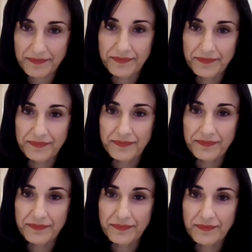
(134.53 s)

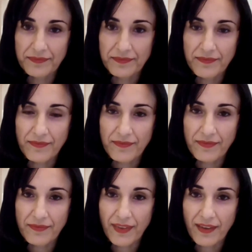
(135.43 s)

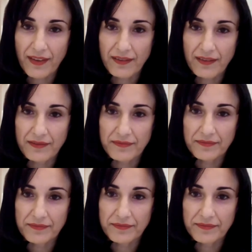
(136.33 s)

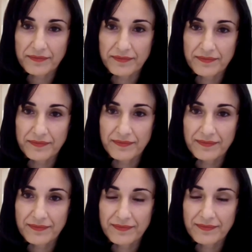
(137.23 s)

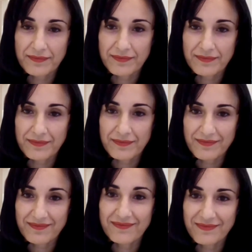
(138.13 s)

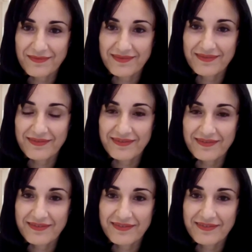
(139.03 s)

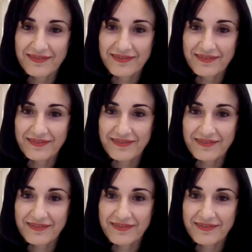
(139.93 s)
(not speaking)